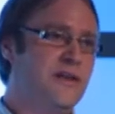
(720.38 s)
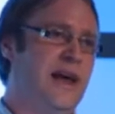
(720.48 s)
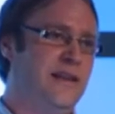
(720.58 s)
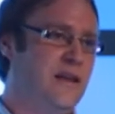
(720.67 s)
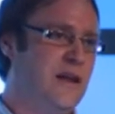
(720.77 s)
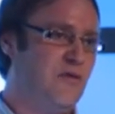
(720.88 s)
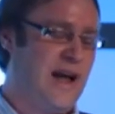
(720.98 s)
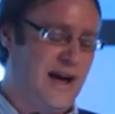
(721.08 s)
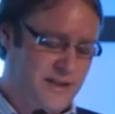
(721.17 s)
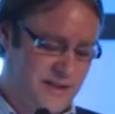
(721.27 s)
then
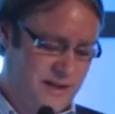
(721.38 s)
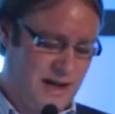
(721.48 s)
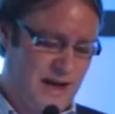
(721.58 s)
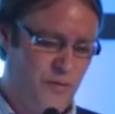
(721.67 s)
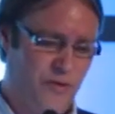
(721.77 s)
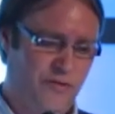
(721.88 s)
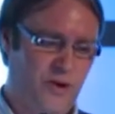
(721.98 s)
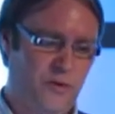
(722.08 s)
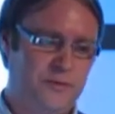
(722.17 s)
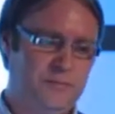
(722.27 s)
react and move
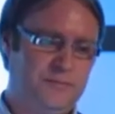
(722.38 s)
forward.